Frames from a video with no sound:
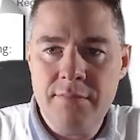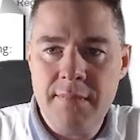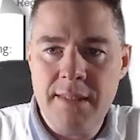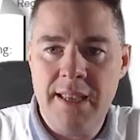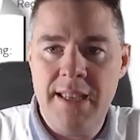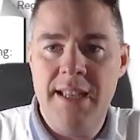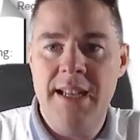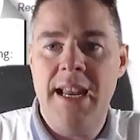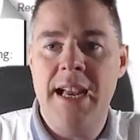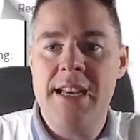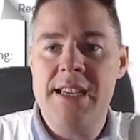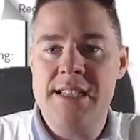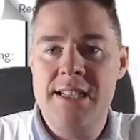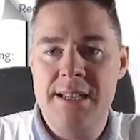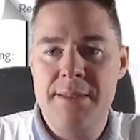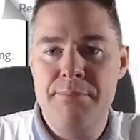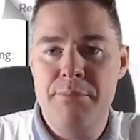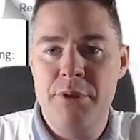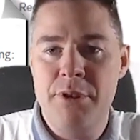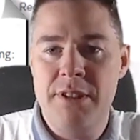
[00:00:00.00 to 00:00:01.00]
it actually
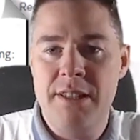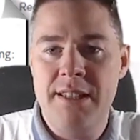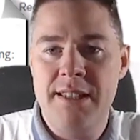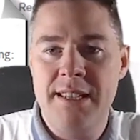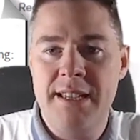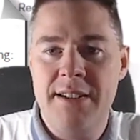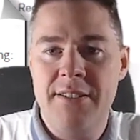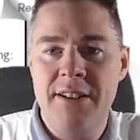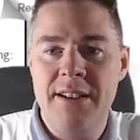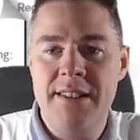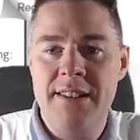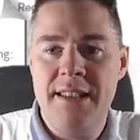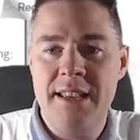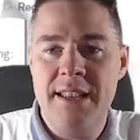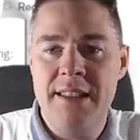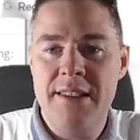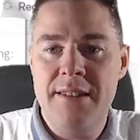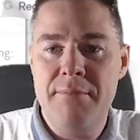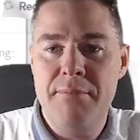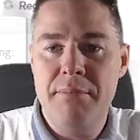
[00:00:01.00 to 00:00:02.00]
put it here at the
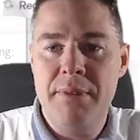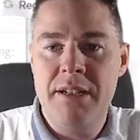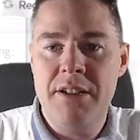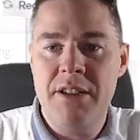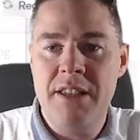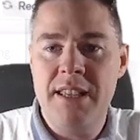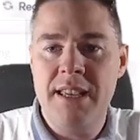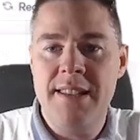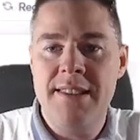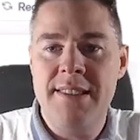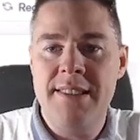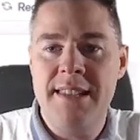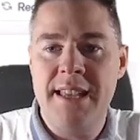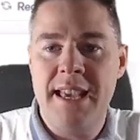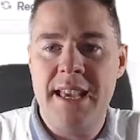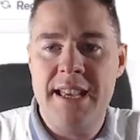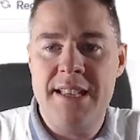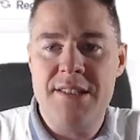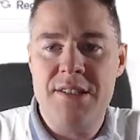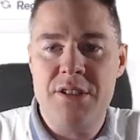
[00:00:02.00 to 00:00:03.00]
end. But again, the
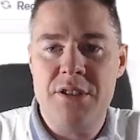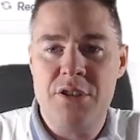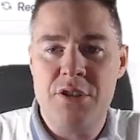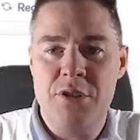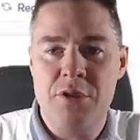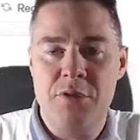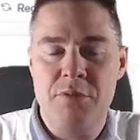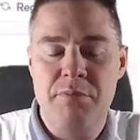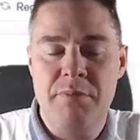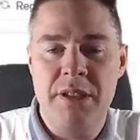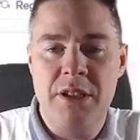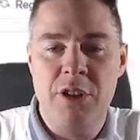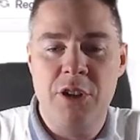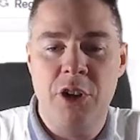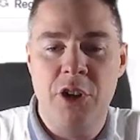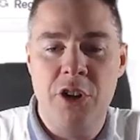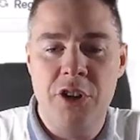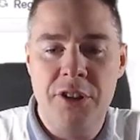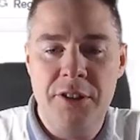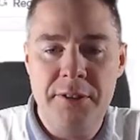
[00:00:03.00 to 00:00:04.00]
S should be
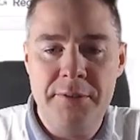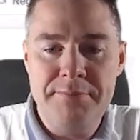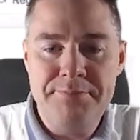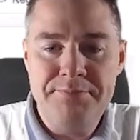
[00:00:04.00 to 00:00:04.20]
gone.